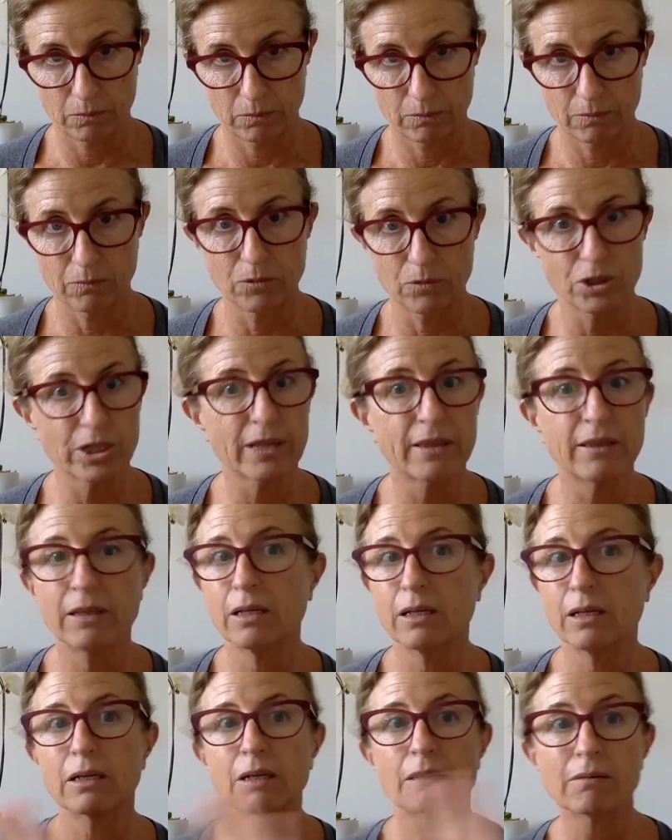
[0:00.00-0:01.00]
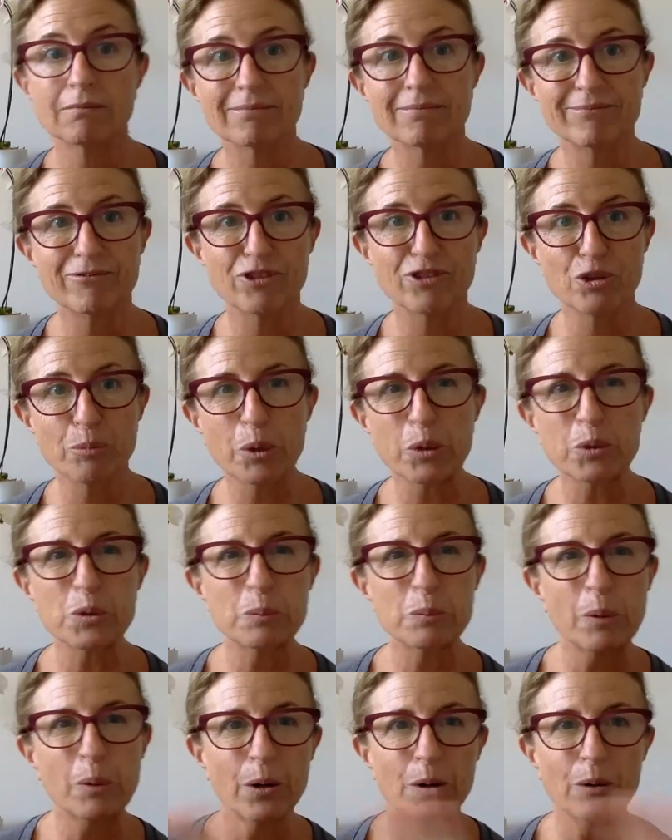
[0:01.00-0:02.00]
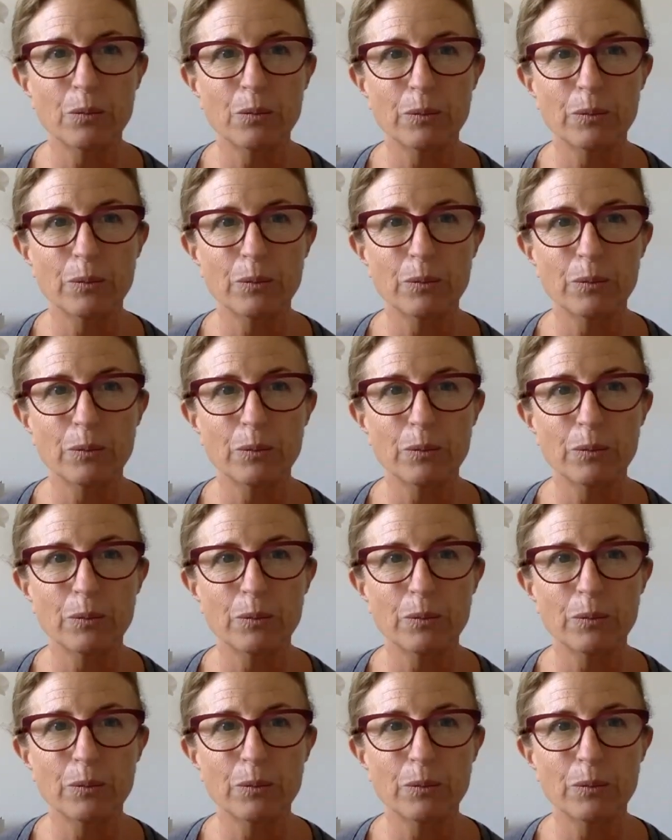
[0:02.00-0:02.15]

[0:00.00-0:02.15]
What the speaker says: which I think for the most part,